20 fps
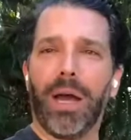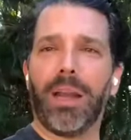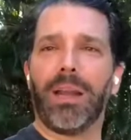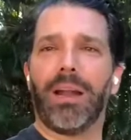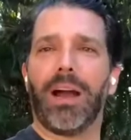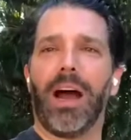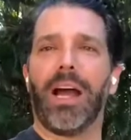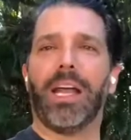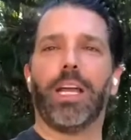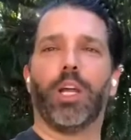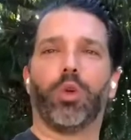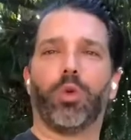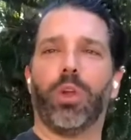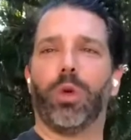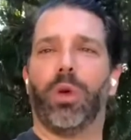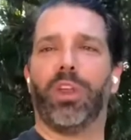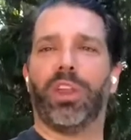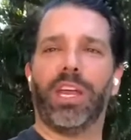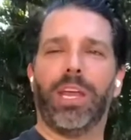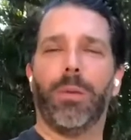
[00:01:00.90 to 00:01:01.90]
I agree
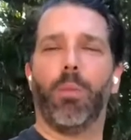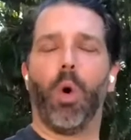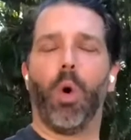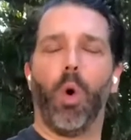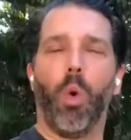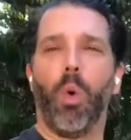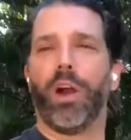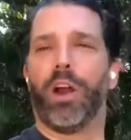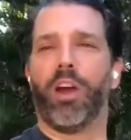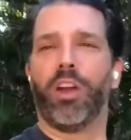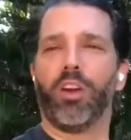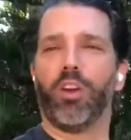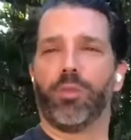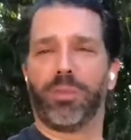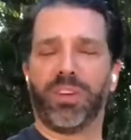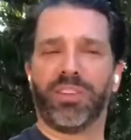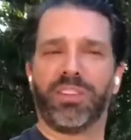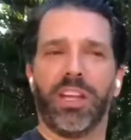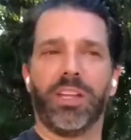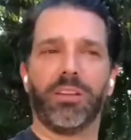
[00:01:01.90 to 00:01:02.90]
with him
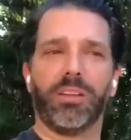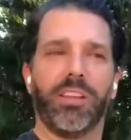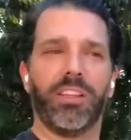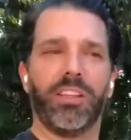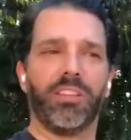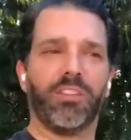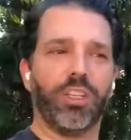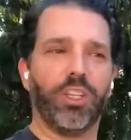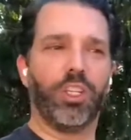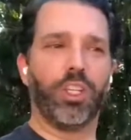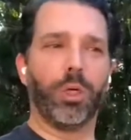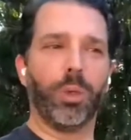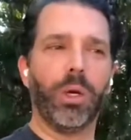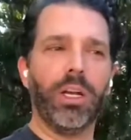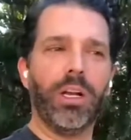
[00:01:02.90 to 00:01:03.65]
100% on this issue.